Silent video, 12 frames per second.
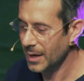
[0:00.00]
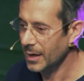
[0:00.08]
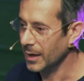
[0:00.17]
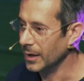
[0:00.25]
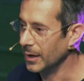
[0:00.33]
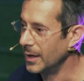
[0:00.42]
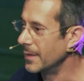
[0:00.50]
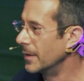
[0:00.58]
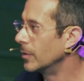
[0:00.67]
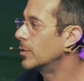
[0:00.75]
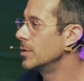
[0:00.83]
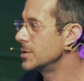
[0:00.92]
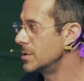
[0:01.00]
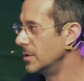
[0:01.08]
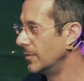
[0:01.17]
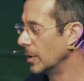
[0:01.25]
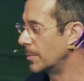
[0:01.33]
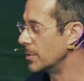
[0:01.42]
And then, of course, the
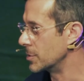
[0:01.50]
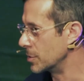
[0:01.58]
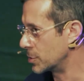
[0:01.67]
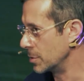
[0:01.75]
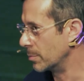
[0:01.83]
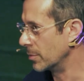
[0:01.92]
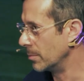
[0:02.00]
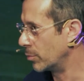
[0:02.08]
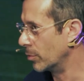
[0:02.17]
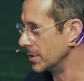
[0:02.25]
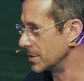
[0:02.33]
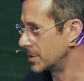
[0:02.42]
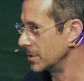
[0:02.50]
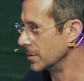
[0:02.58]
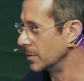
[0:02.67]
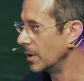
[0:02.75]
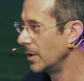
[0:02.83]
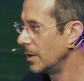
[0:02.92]
developers are super important too,